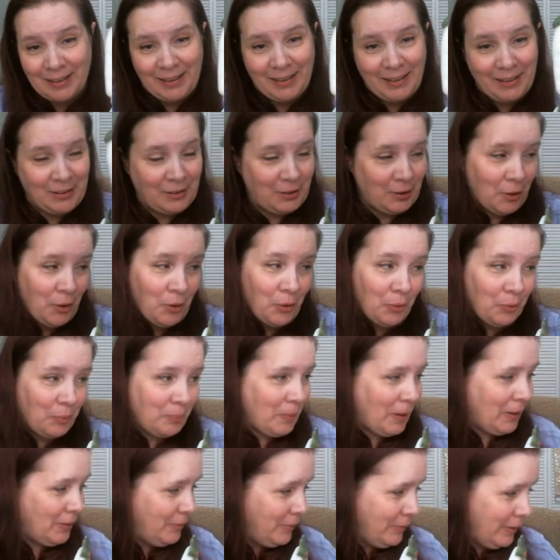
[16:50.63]
sink to
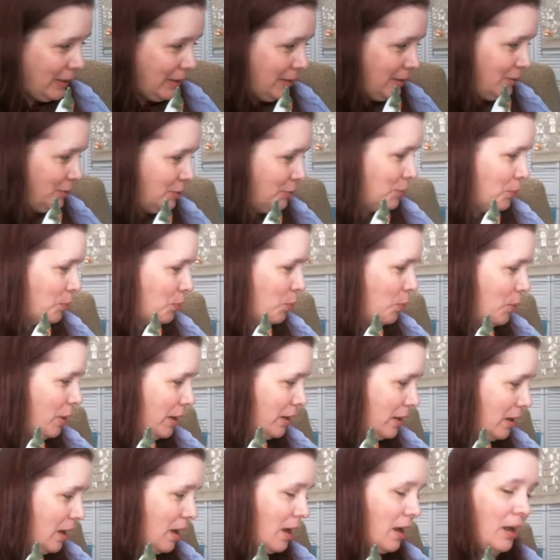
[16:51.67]
hold my rings when